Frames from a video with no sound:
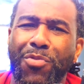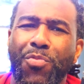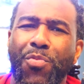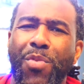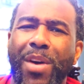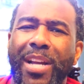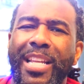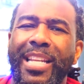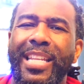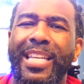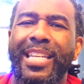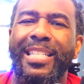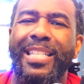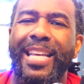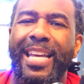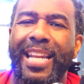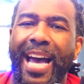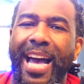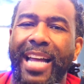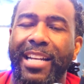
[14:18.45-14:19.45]
what it is
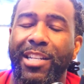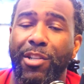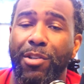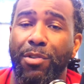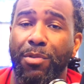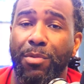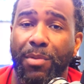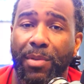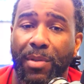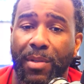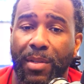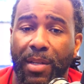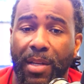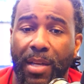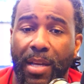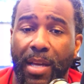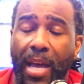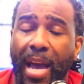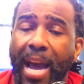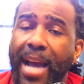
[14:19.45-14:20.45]
that I do,
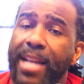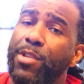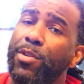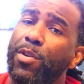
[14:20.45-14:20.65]
and